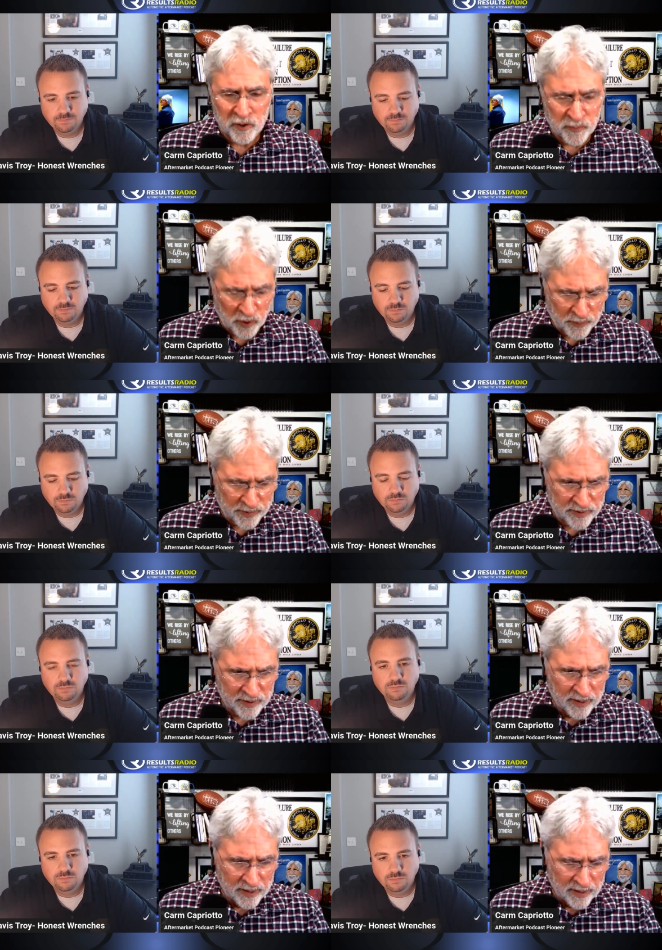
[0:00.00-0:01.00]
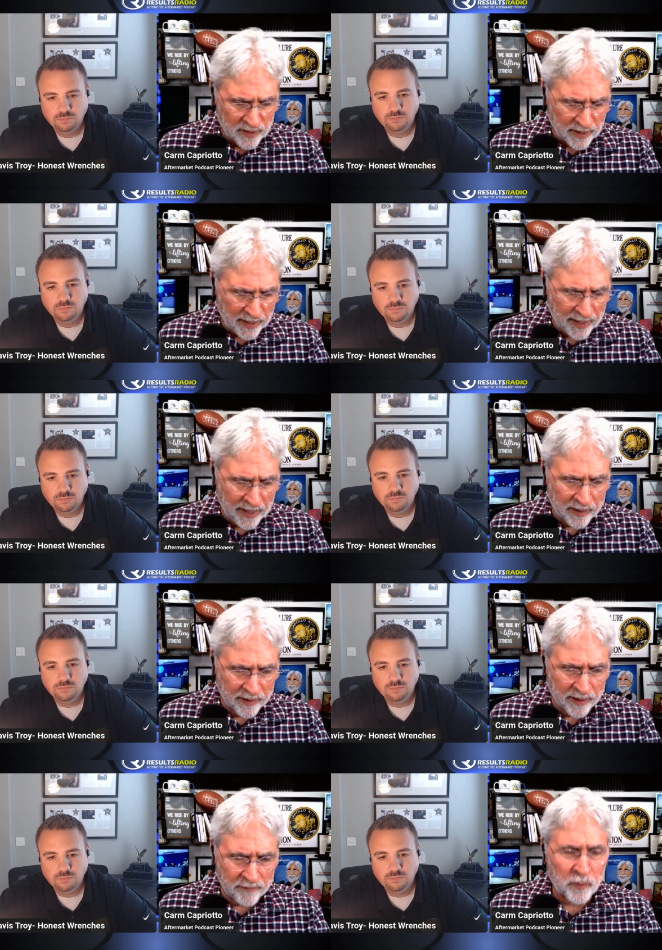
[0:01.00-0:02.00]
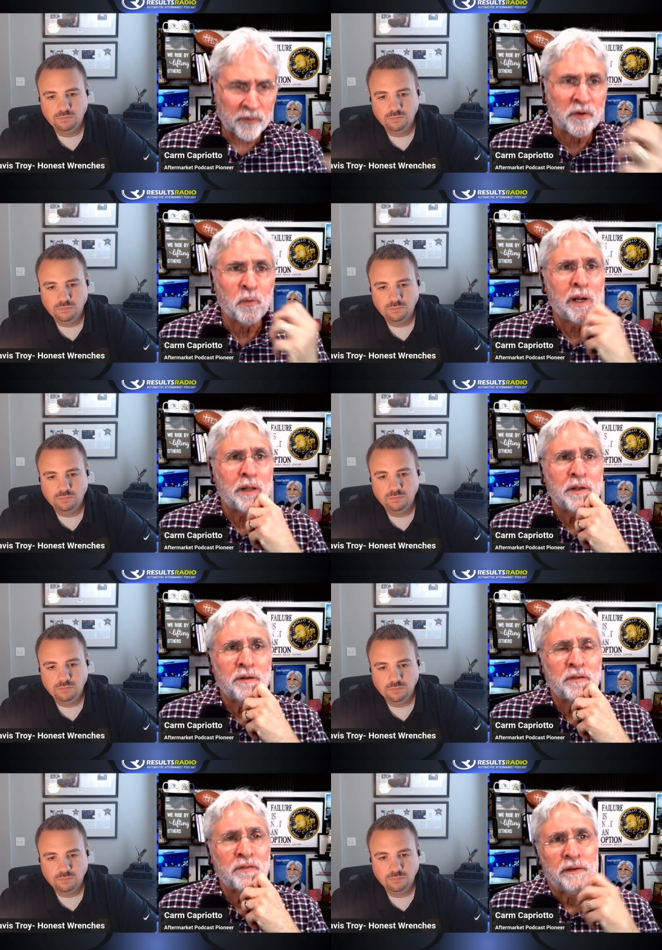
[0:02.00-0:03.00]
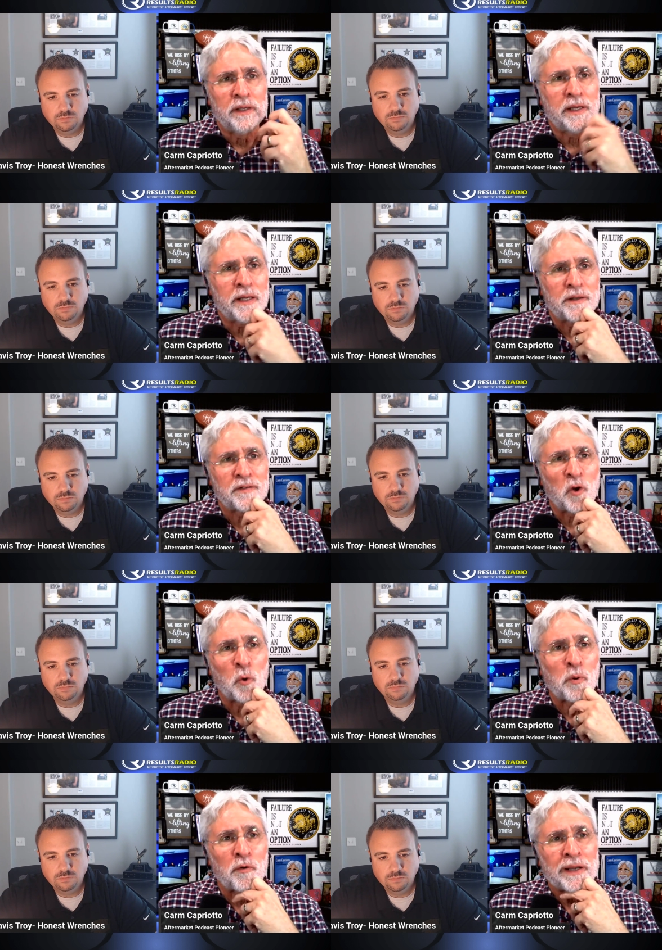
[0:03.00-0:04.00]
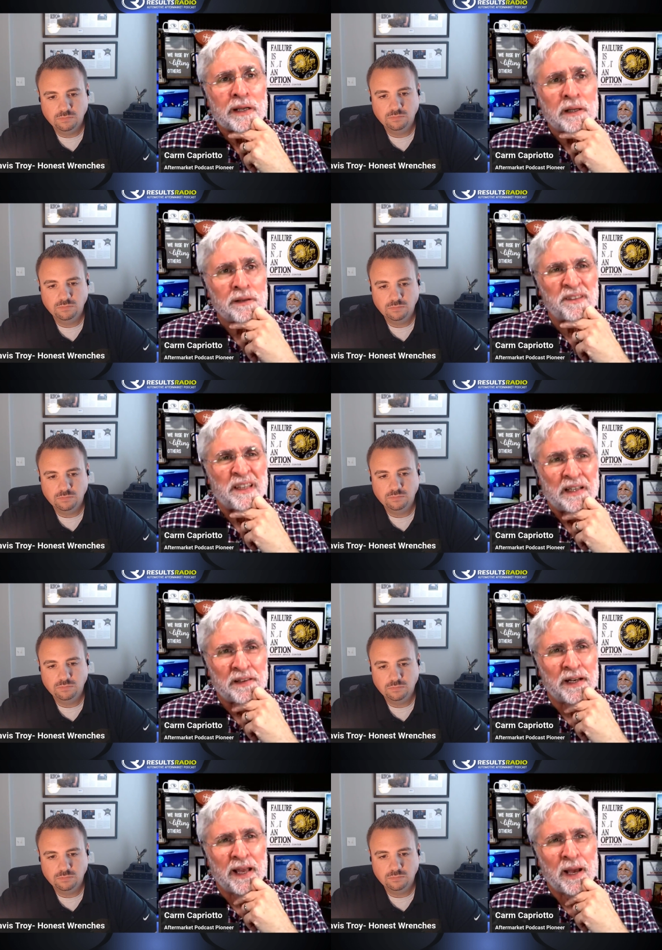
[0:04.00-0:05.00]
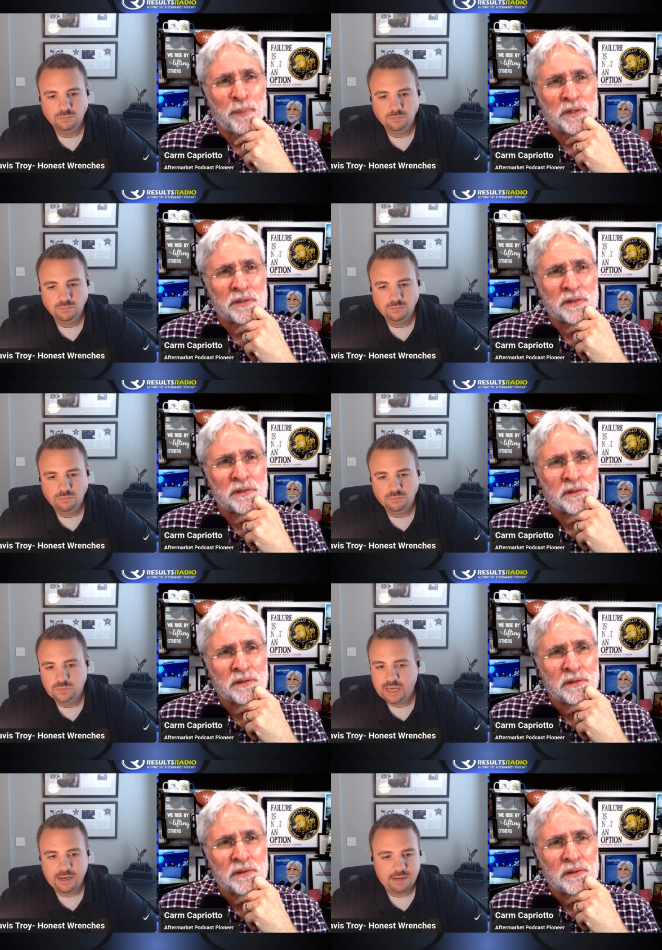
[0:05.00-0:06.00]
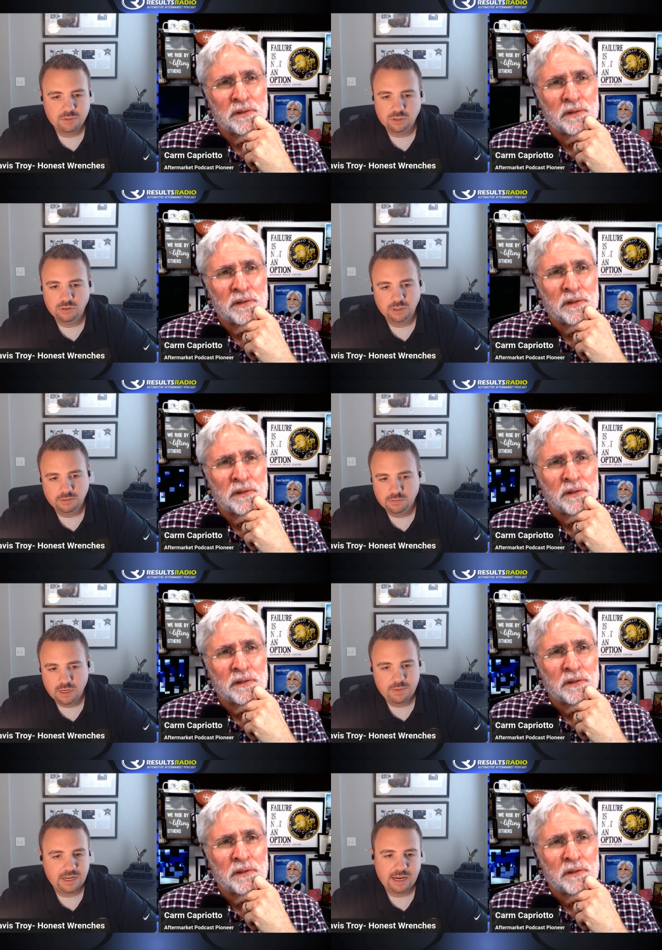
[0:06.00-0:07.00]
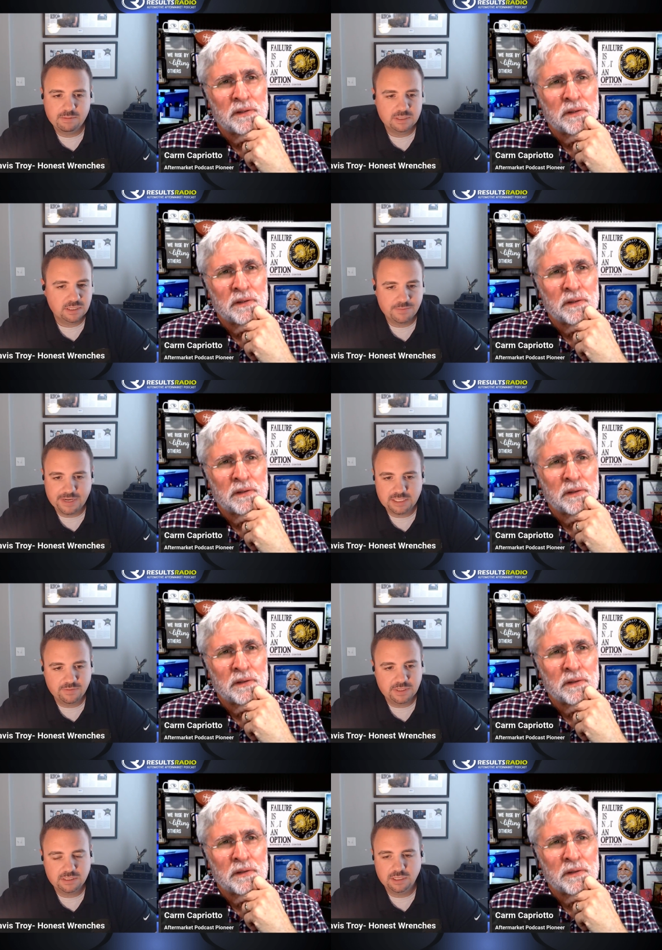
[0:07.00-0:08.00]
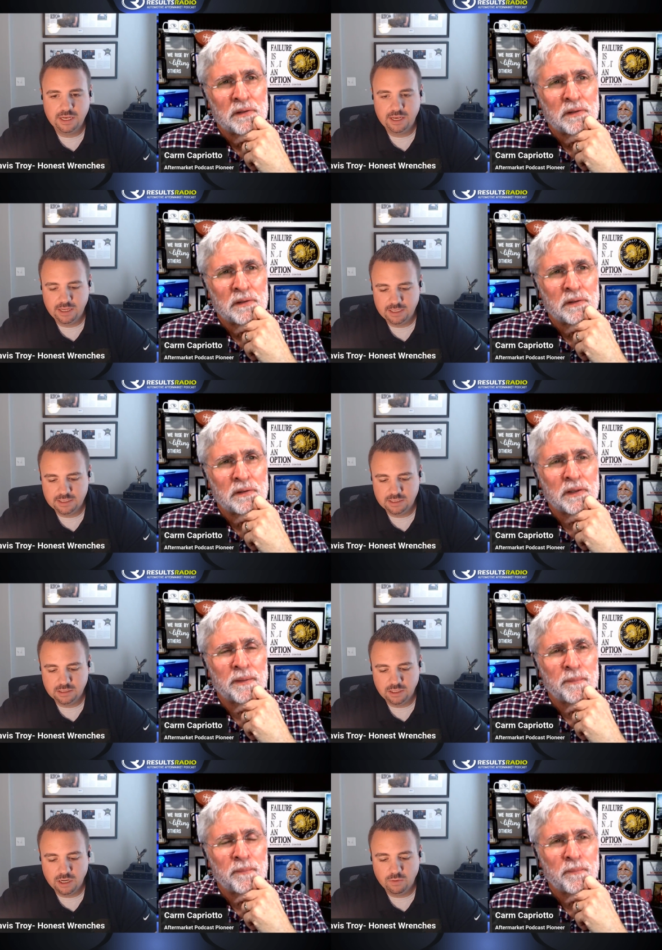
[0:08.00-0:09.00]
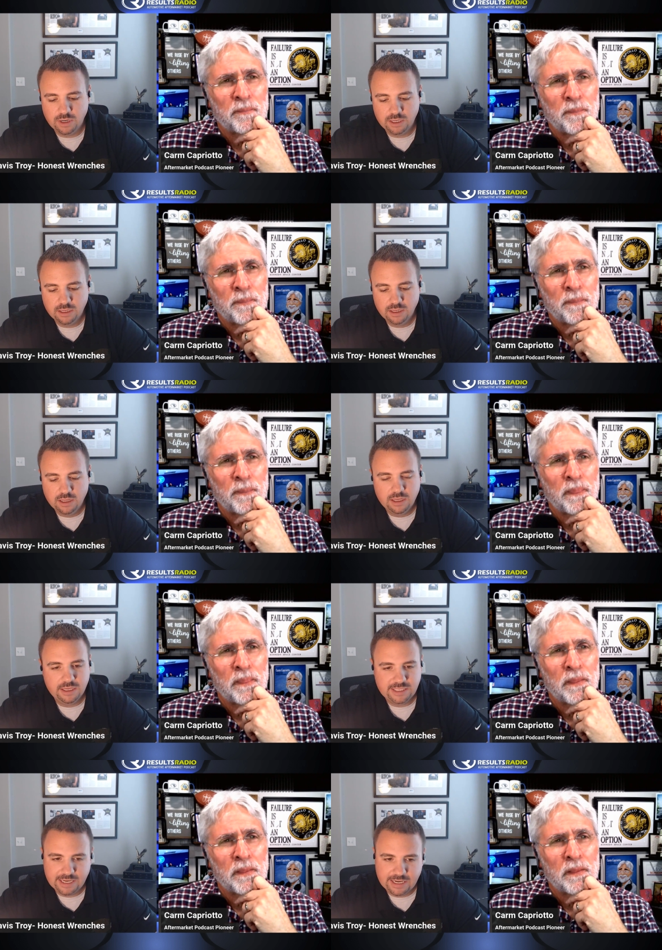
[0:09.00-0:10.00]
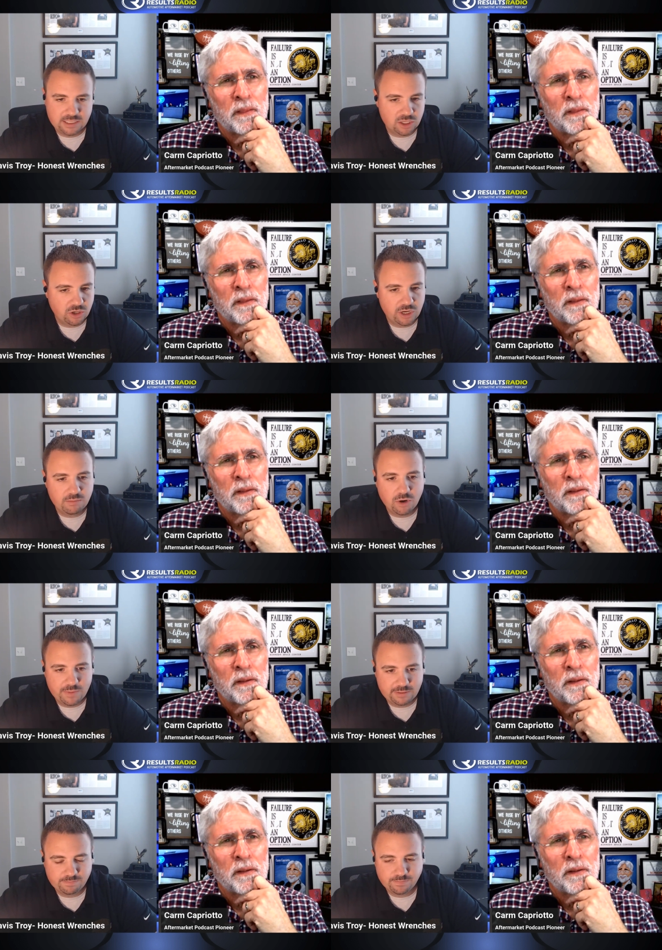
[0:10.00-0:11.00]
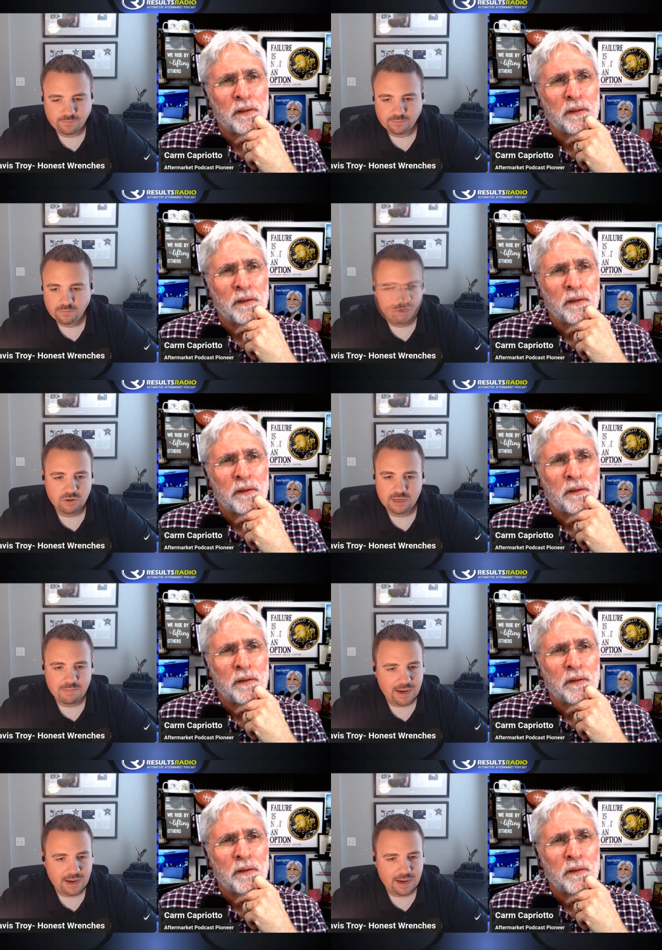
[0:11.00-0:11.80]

Speaker 1: purpose. And uh, every once in a while, you just you get a sobering thing that happens.
Speaker 2: Yeah, absolutely. I mean, it happens to the best of us. And yeah. you know what? you take it as a learning moment. You don't